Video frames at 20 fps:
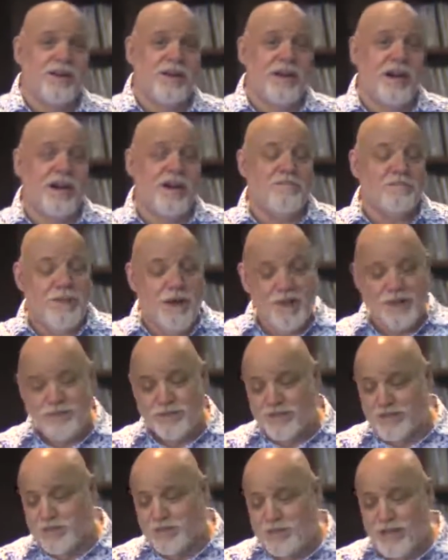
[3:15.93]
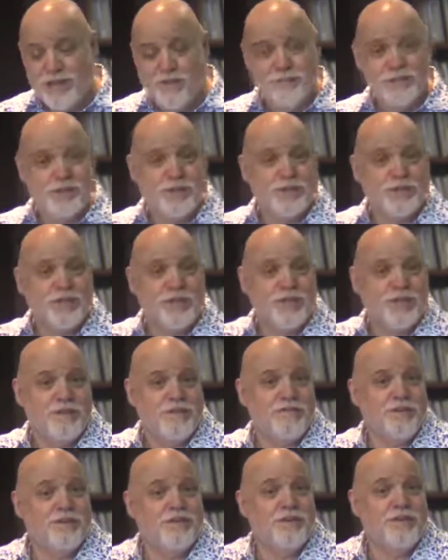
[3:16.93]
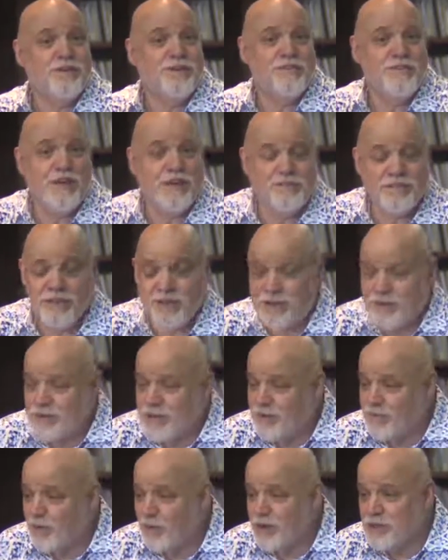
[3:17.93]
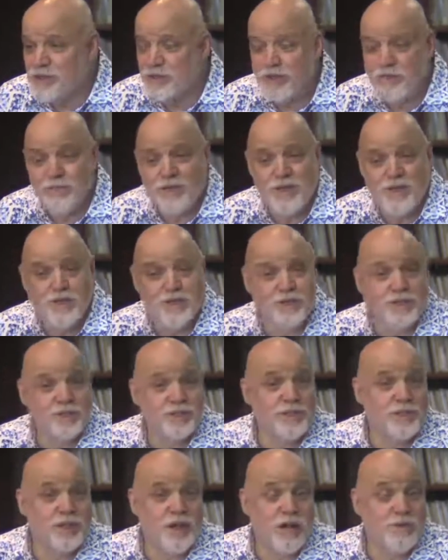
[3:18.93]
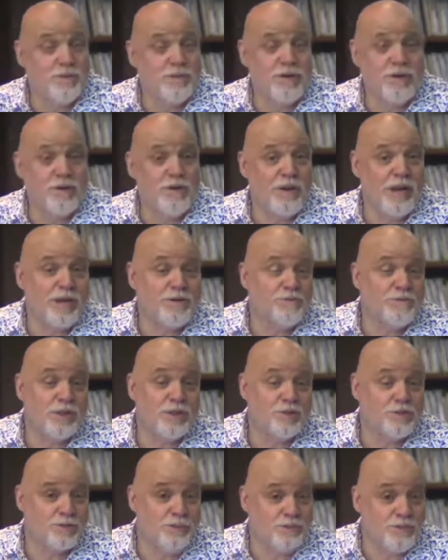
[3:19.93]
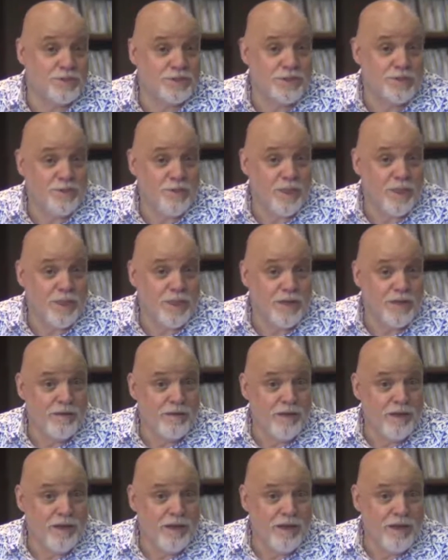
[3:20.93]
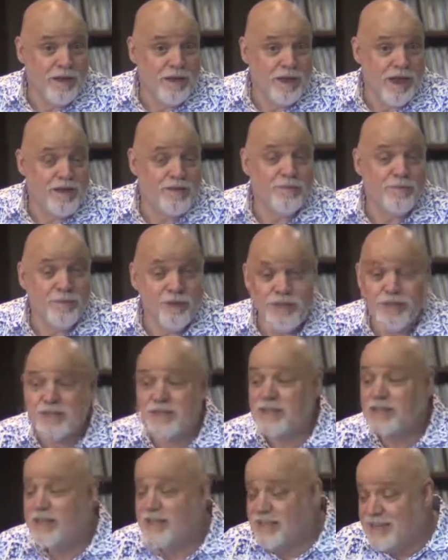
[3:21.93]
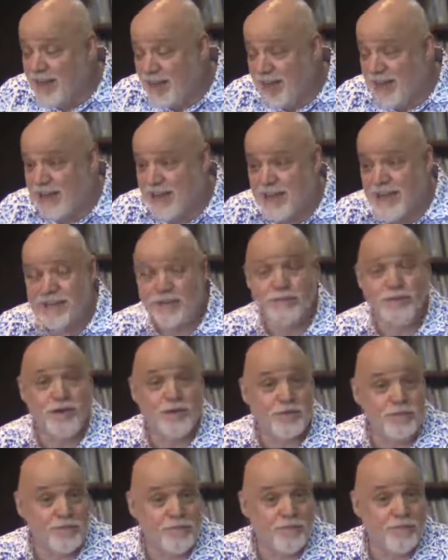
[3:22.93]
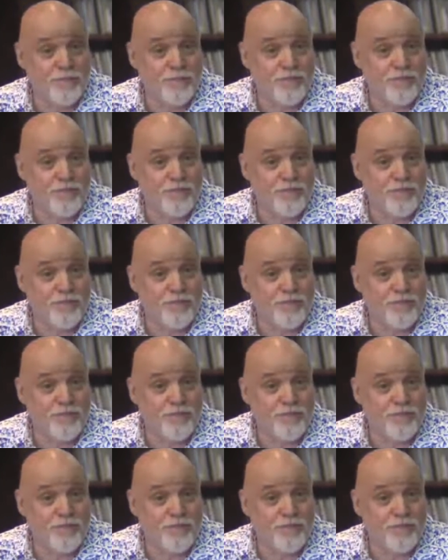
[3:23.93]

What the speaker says: I pastored the same church here for 35 years. I've watched so many churches come and grow like mushrooms. And the reason they die like a mushroom